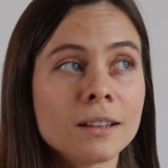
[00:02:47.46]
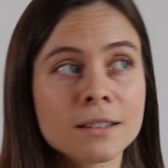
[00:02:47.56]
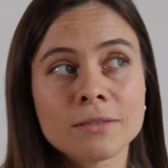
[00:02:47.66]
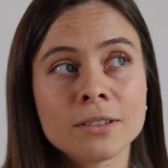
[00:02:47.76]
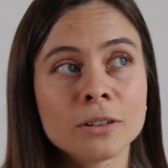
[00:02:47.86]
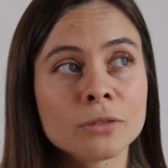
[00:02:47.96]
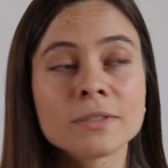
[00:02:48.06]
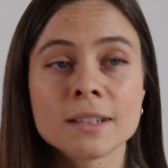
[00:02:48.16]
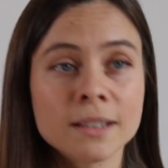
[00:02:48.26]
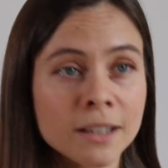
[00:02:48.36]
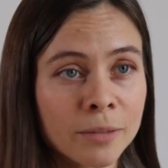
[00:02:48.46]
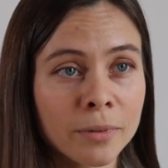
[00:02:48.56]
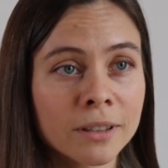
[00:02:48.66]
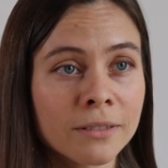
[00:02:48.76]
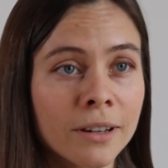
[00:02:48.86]
in the field of
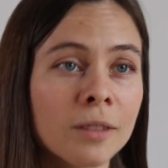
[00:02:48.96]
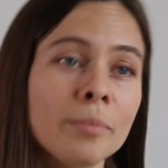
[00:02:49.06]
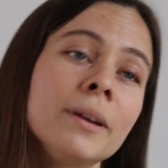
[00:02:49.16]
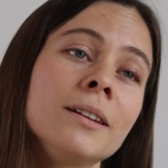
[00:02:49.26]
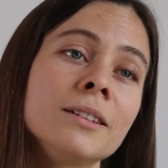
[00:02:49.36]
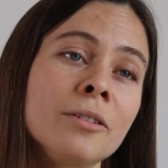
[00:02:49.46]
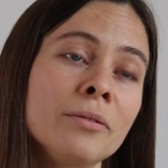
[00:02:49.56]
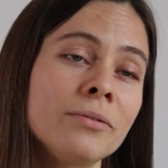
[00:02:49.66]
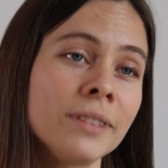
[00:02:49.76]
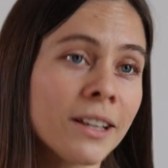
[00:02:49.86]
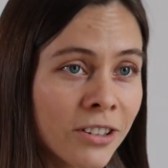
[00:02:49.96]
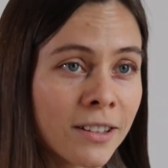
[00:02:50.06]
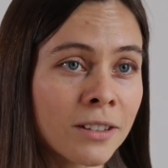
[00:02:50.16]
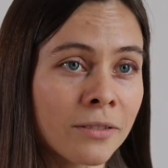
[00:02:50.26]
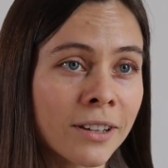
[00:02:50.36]
sustainable development, of nature
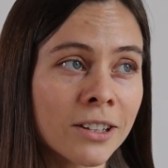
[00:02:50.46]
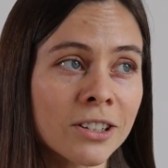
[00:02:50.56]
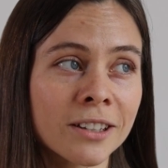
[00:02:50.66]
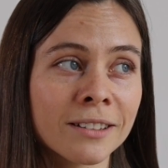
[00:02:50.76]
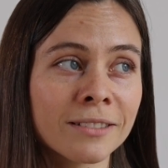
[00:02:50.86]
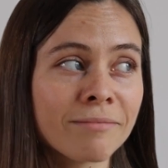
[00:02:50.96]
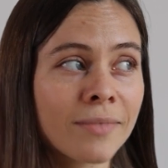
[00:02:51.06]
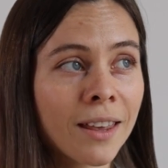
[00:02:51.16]
conservation,